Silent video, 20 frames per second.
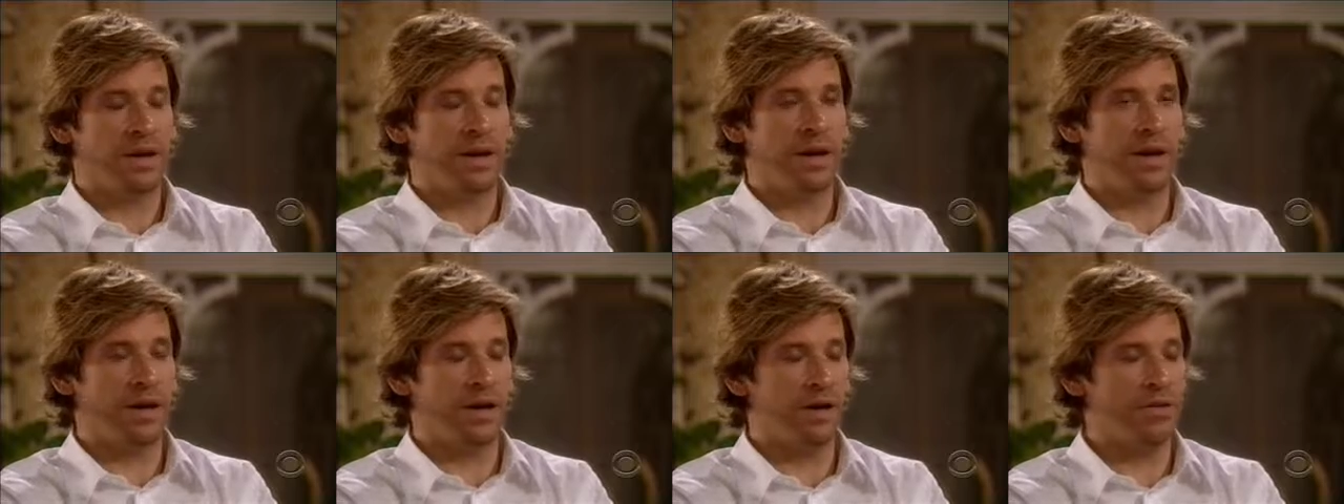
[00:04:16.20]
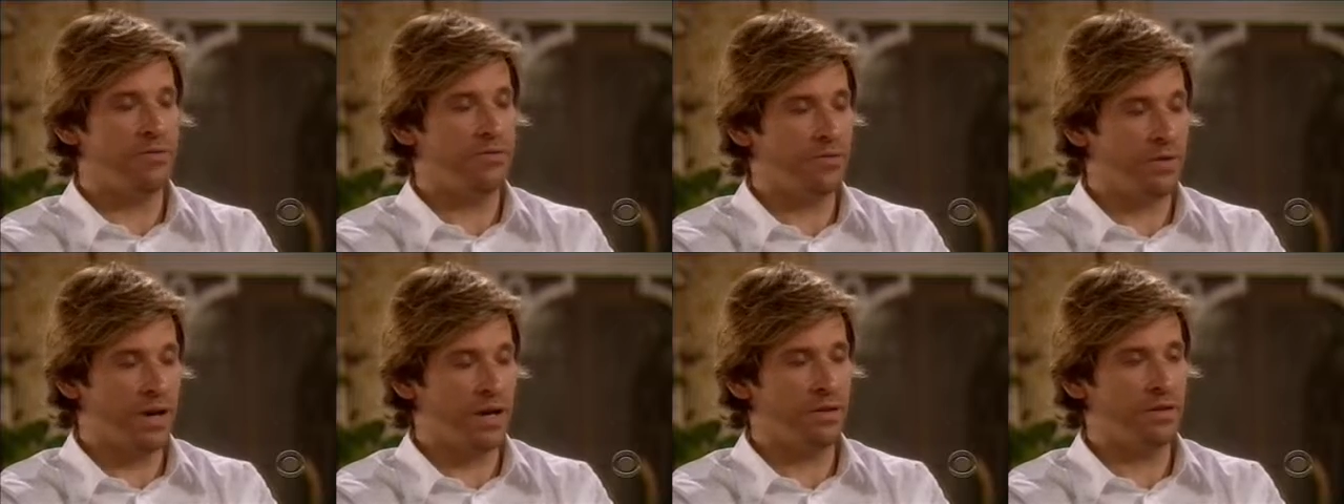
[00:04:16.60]
I have
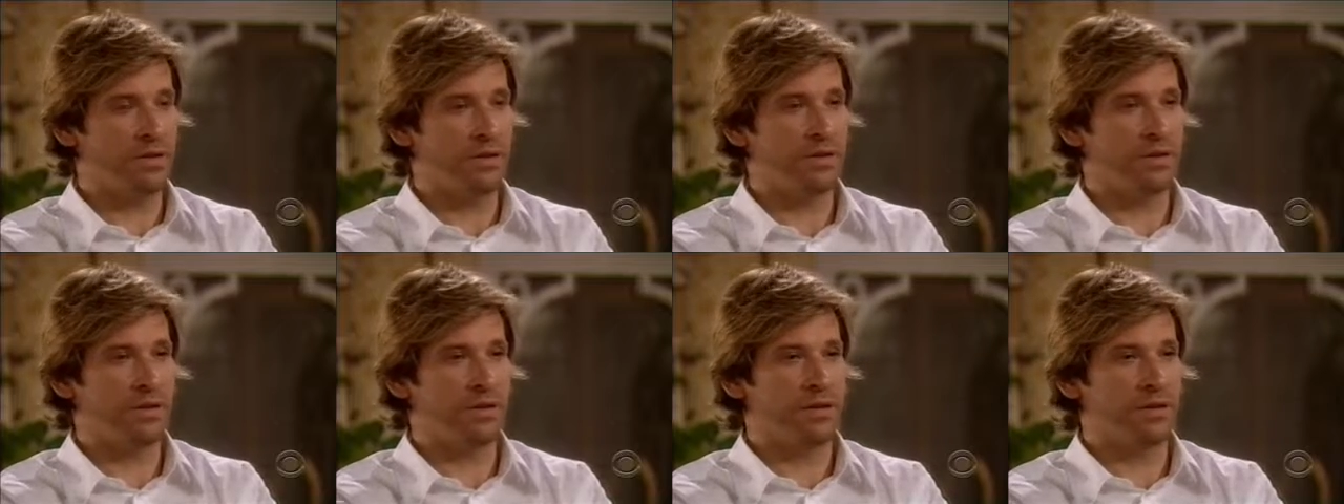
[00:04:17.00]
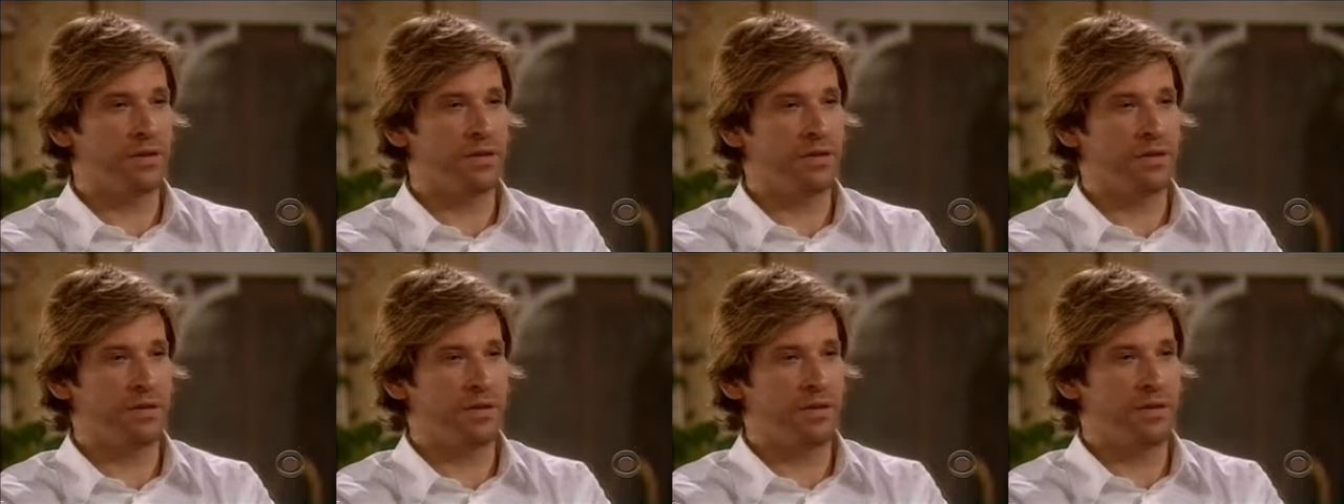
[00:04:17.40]
faith
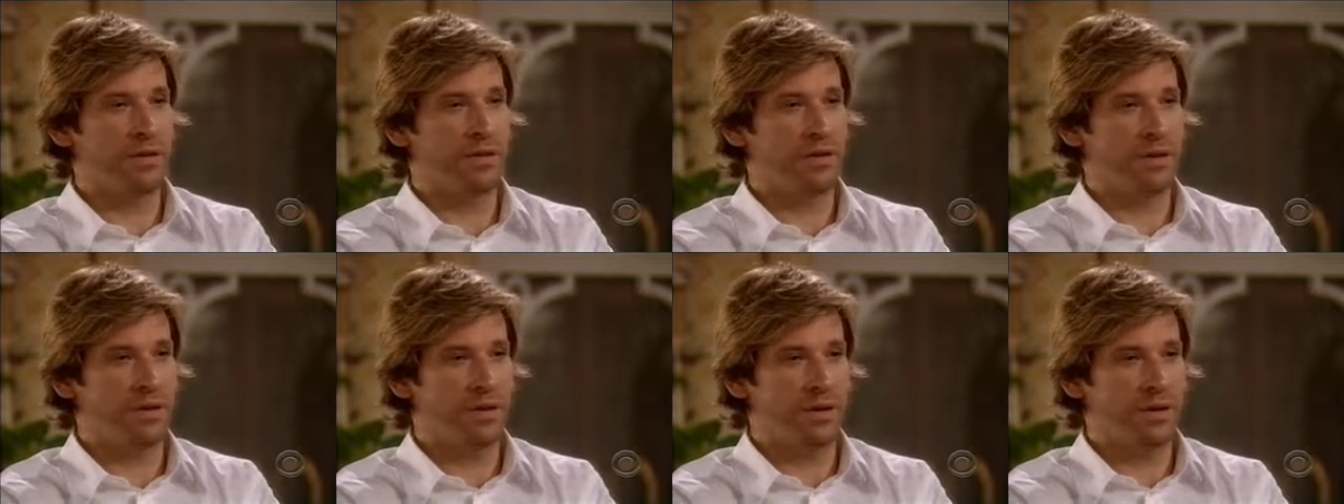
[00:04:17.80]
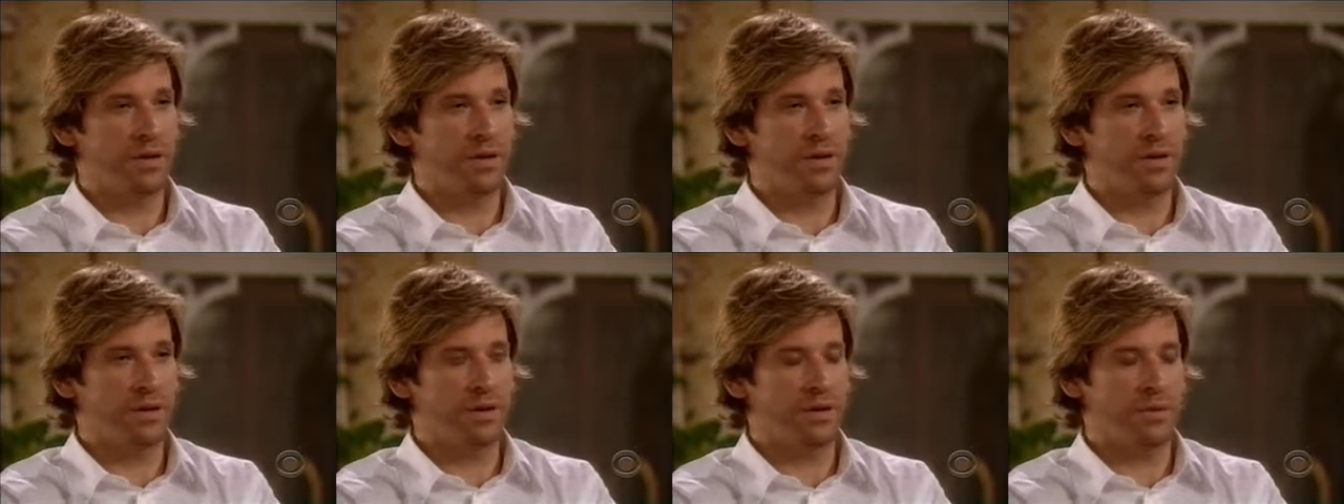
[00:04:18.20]

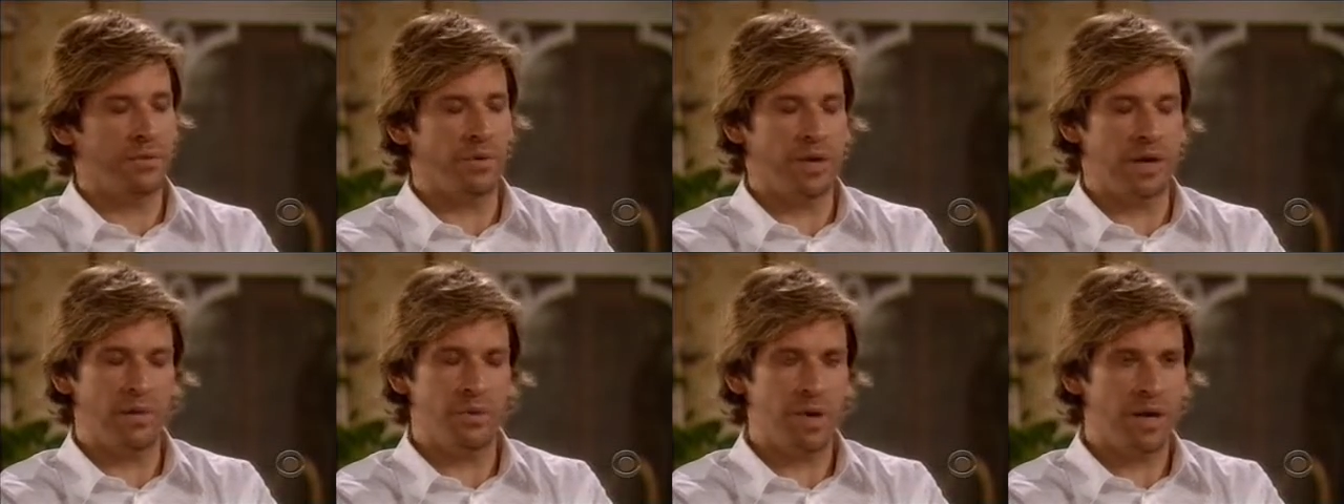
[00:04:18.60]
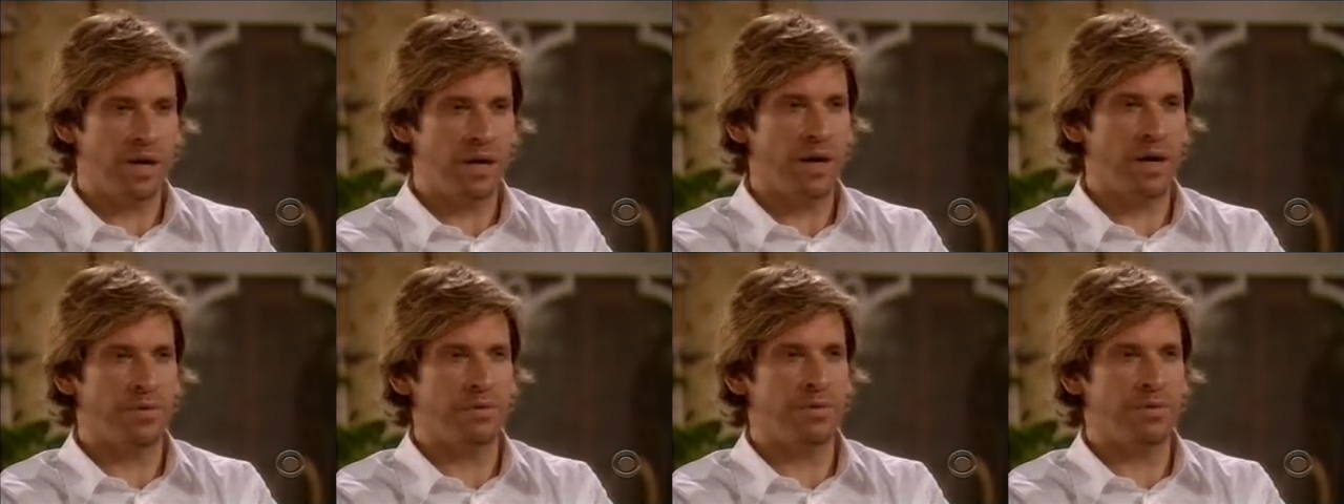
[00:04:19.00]
that when I
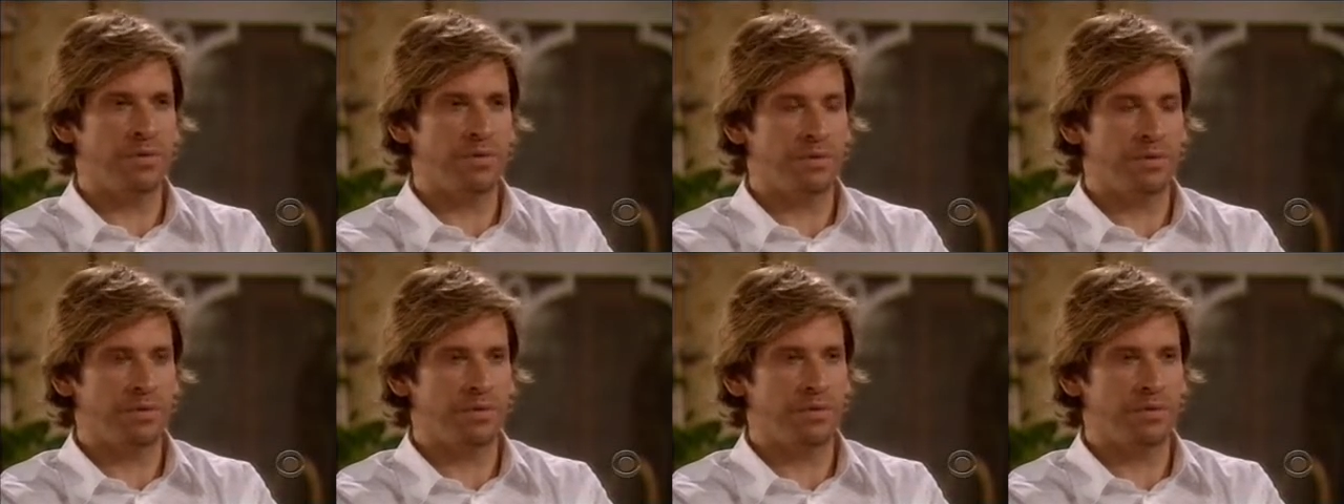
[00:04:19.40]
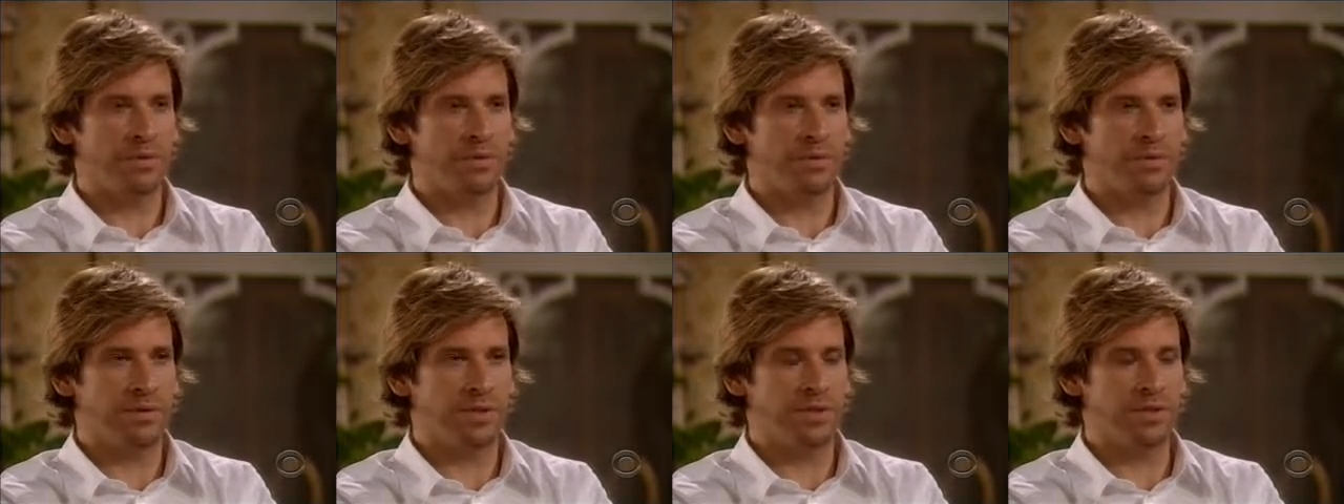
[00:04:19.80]
wake up,
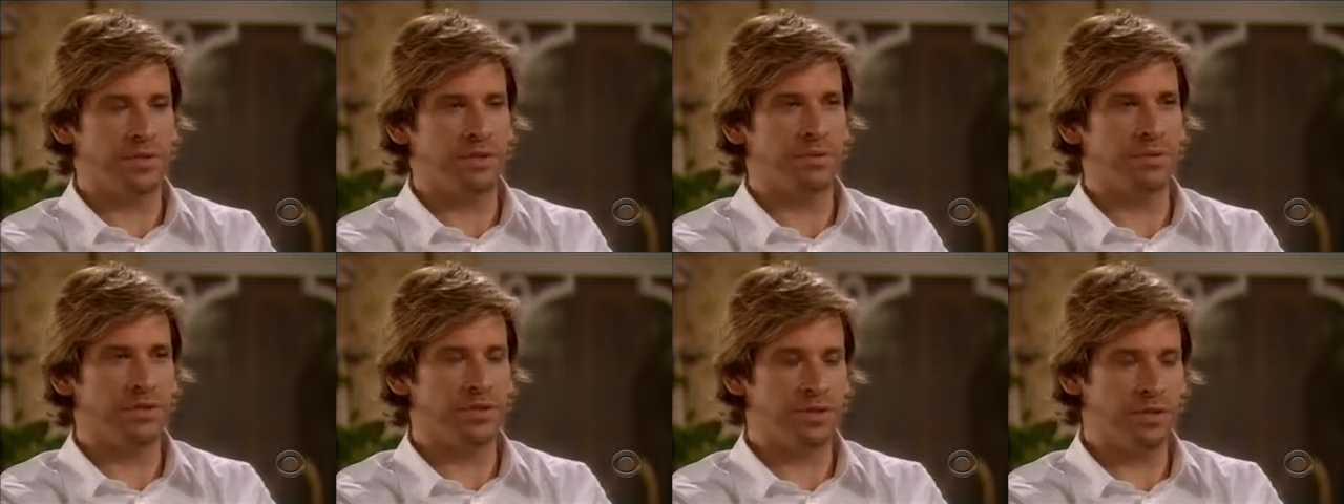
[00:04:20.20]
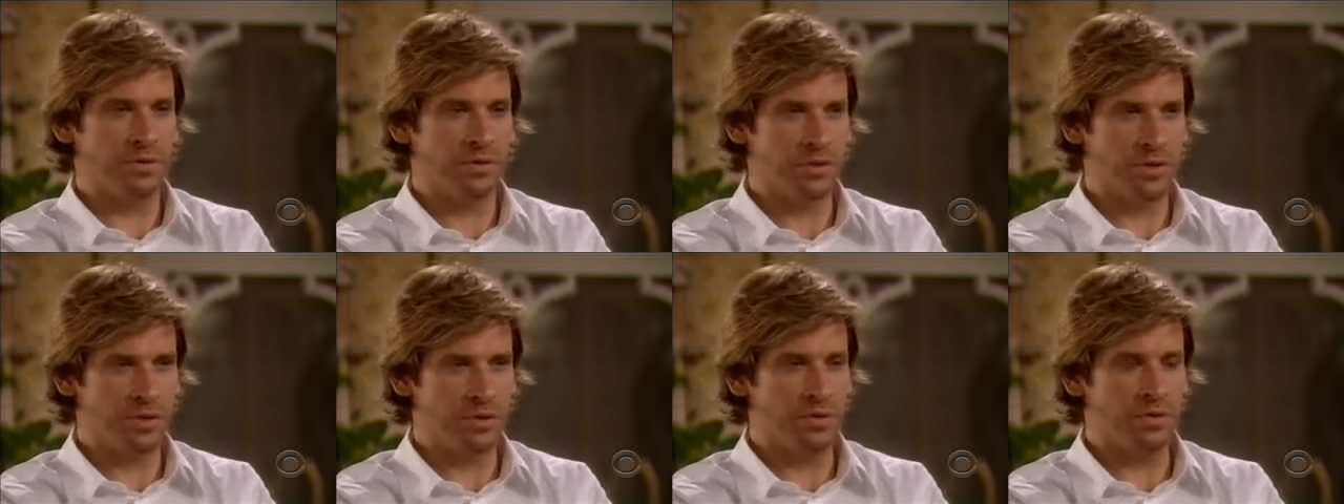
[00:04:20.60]
that you will still
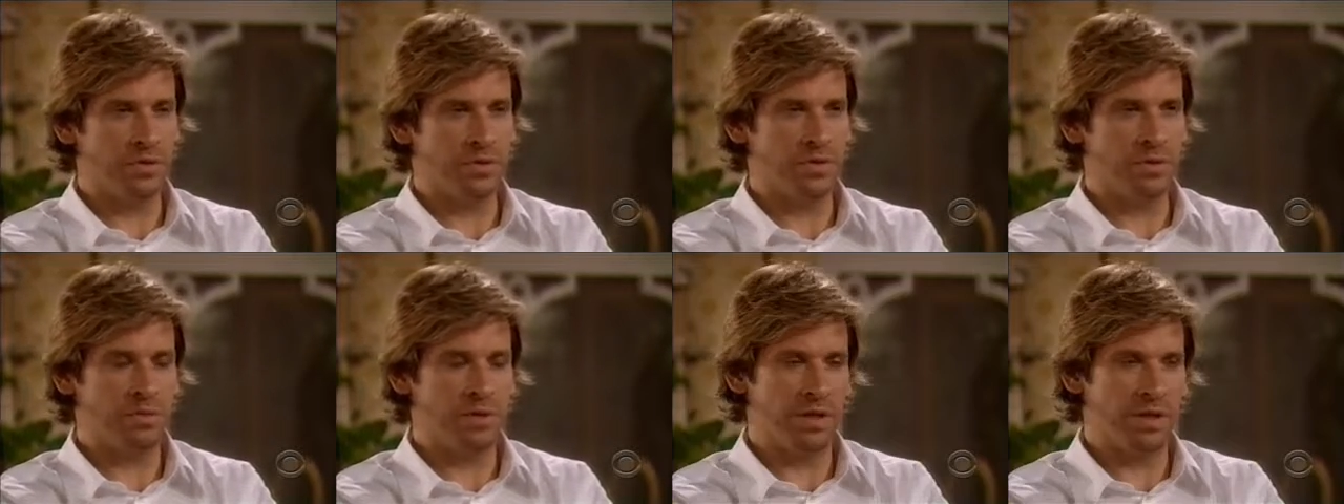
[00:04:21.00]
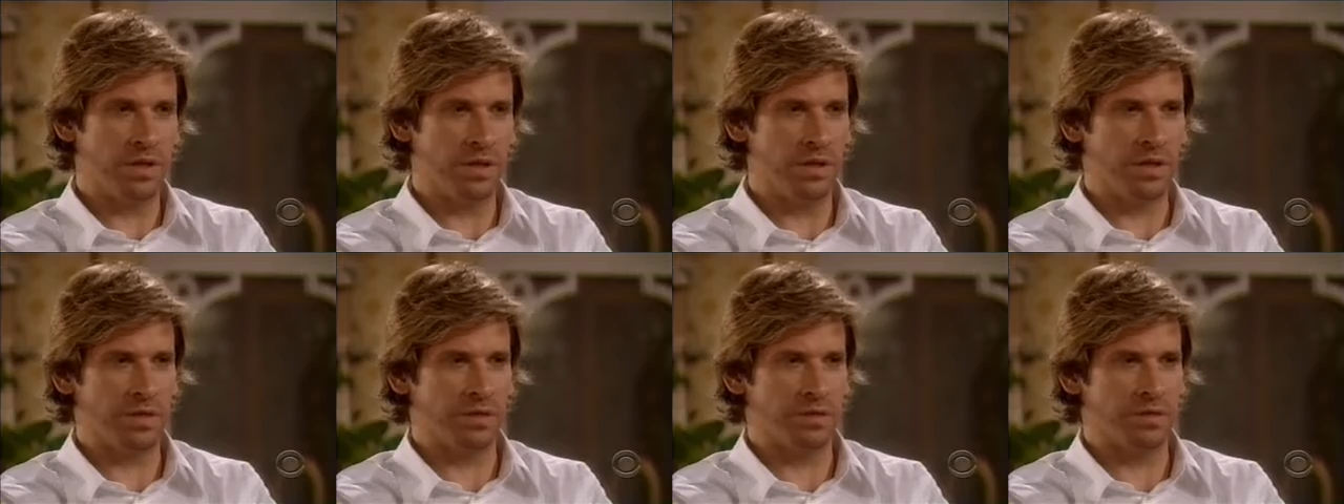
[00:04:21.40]
choose to be
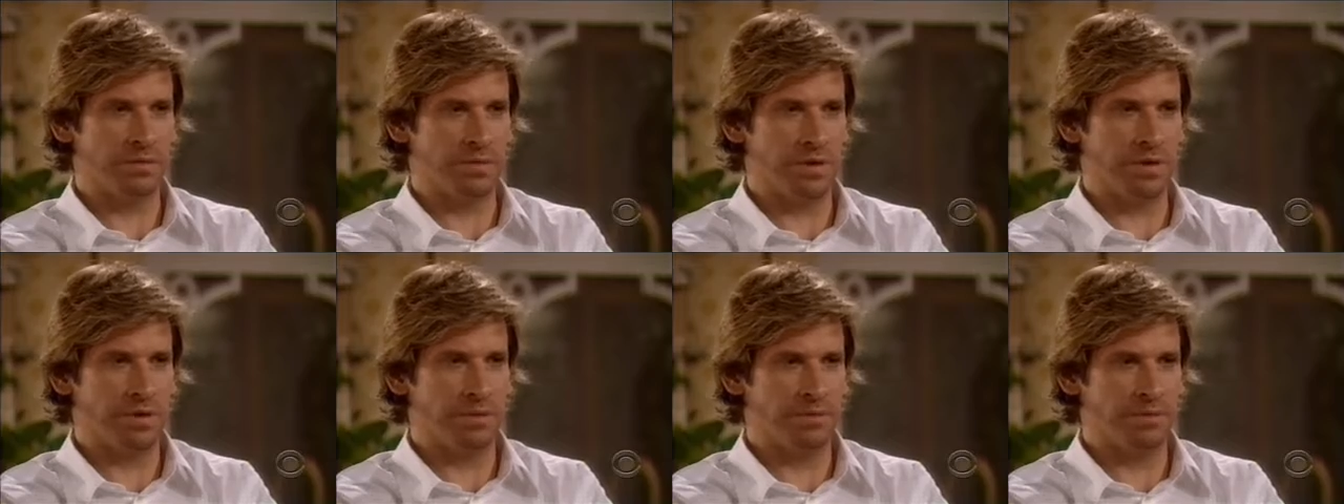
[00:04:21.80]
there next to me.